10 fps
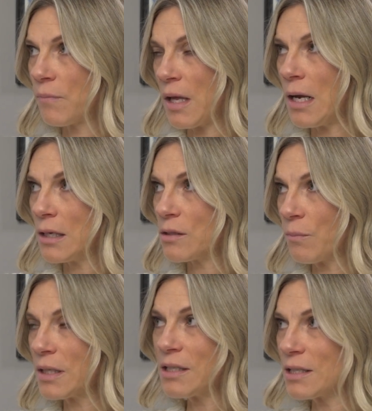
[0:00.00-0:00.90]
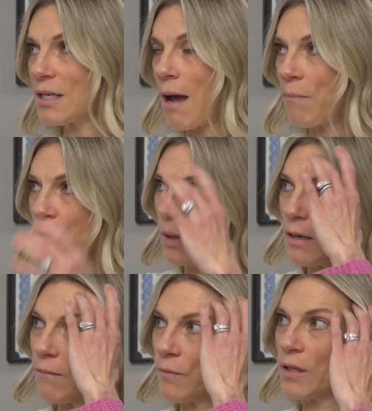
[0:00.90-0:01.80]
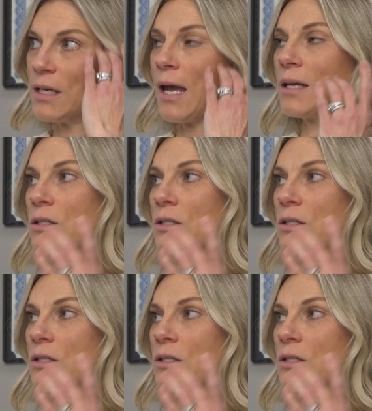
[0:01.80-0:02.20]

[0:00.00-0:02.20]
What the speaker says: things, the top 3 for the day.